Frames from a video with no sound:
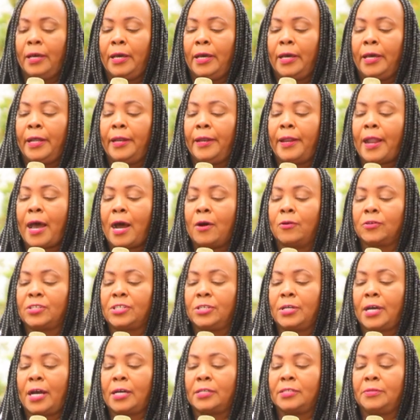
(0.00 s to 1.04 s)
and now
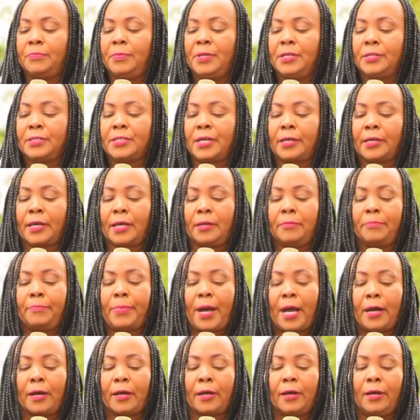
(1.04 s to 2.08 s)
she has been taken
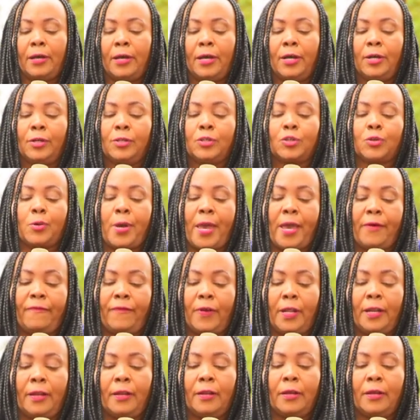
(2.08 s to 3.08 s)
back to heaven.